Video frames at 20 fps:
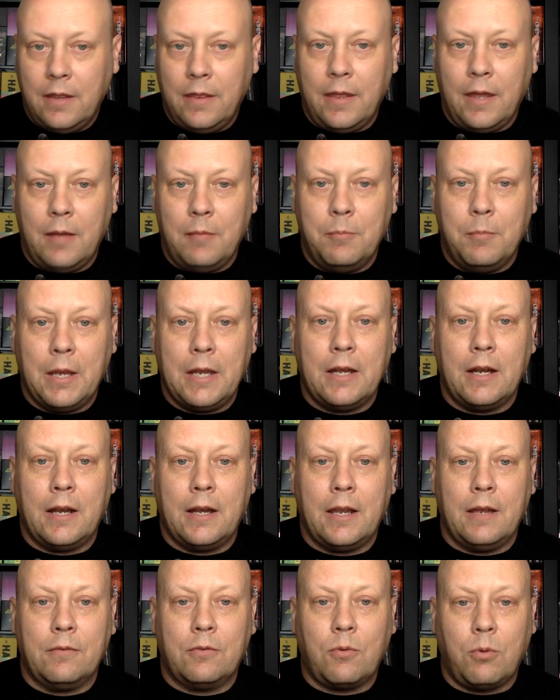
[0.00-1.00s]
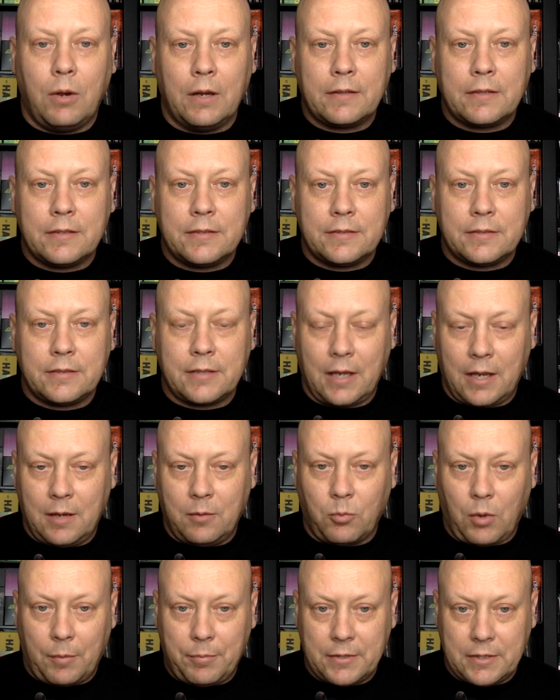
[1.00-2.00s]
that may not have quite the
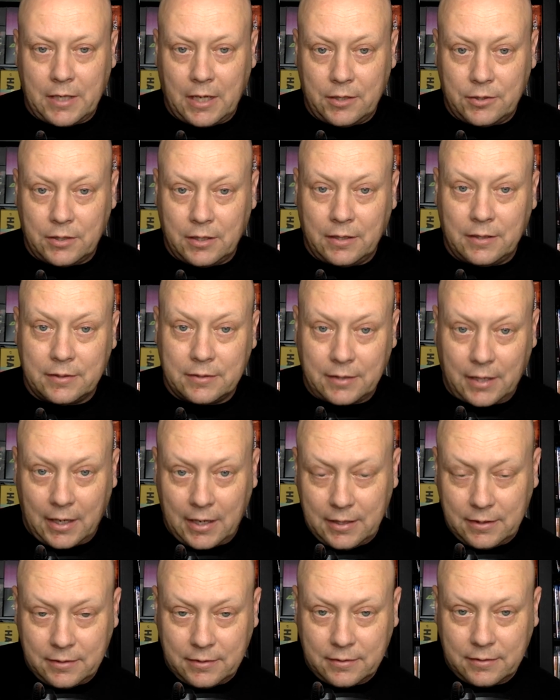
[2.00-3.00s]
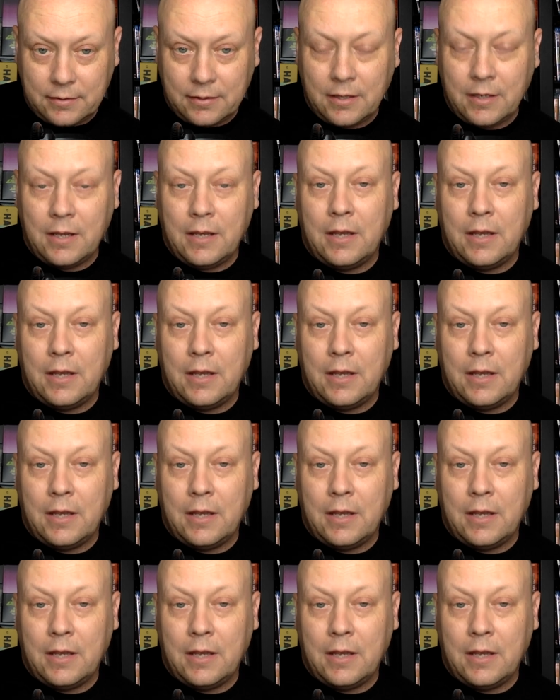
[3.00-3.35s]
same reputation in the States.